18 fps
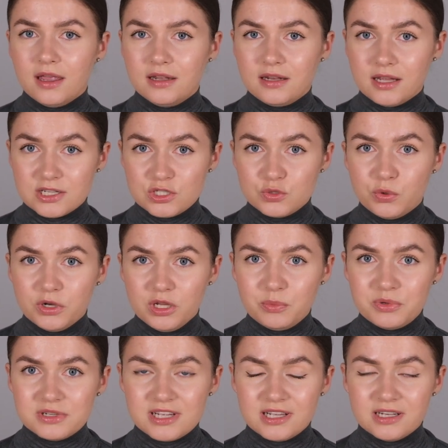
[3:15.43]
It has
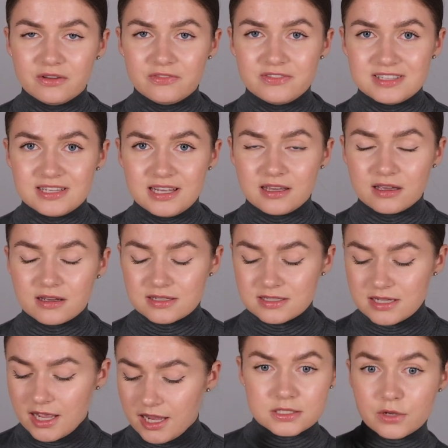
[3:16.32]
20% of zinc oxide.